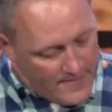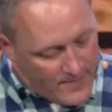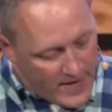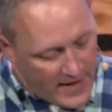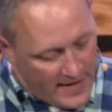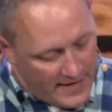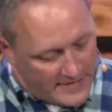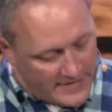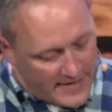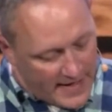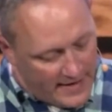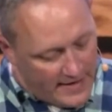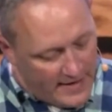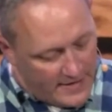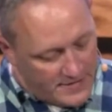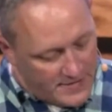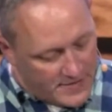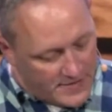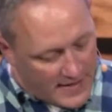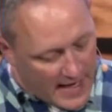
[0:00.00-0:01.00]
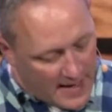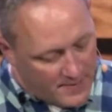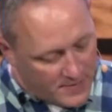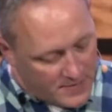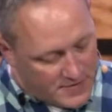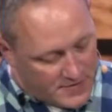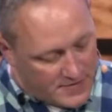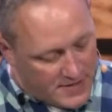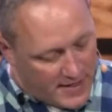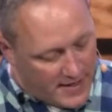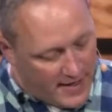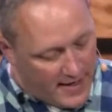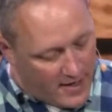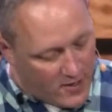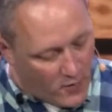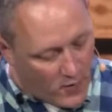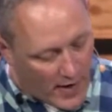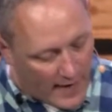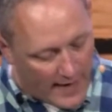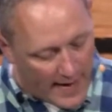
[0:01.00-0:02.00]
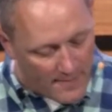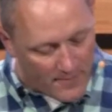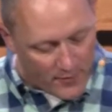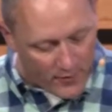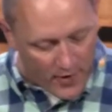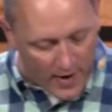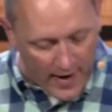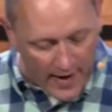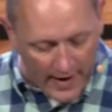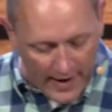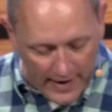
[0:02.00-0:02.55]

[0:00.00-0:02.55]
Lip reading: And he said to his disciples, sit here while I pray.